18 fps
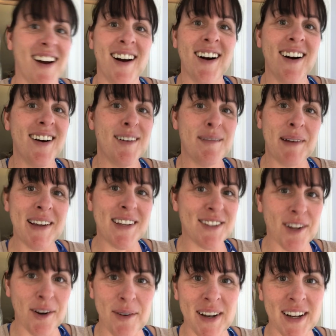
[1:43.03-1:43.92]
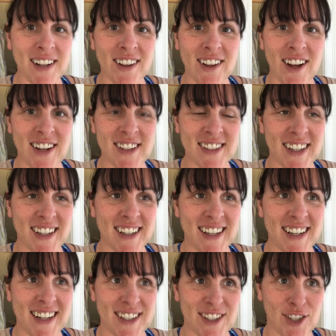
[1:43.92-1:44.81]
my sewing closet
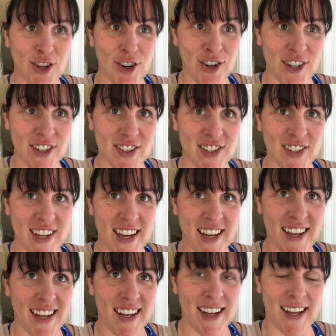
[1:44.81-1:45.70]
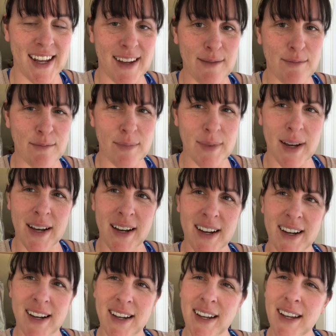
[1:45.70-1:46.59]
in its current state. And
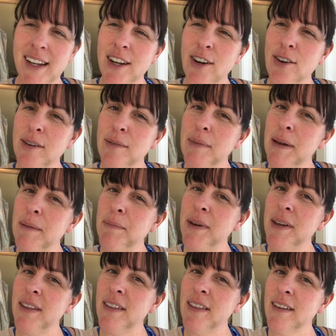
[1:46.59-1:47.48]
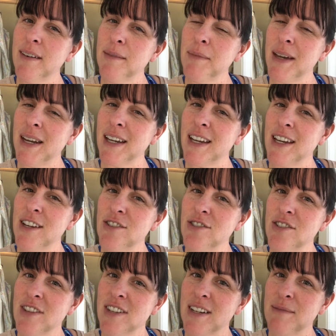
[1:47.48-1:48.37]
it might be the
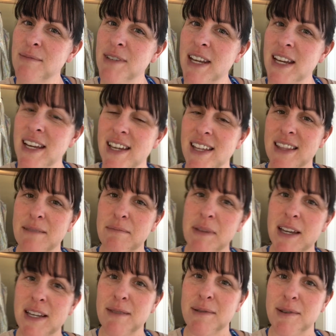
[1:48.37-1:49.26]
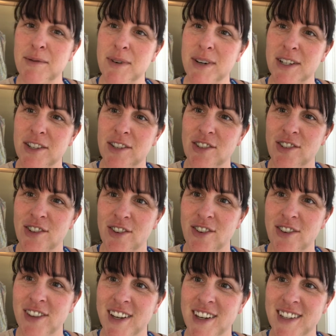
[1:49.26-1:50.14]
medication that I'm taking that makes me want to show
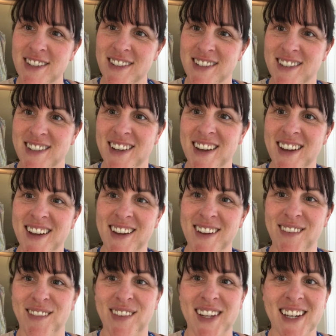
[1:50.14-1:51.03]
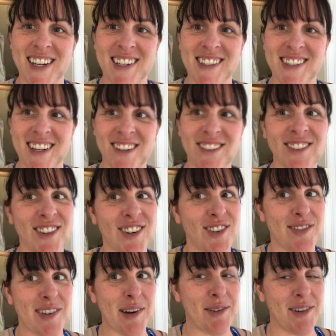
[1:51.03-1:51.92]
you this, because I don't
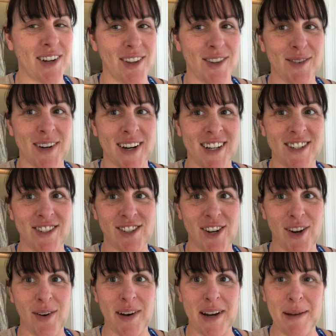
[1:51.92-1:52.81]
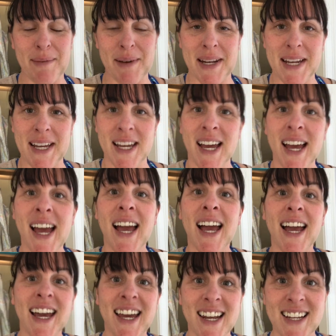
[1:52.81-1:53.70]
know if I would otherwise show anybody.
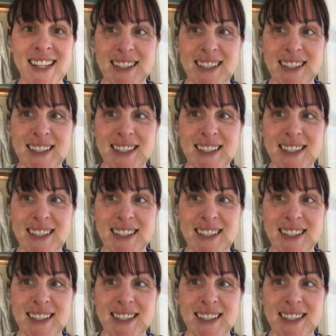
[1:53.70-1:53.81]
It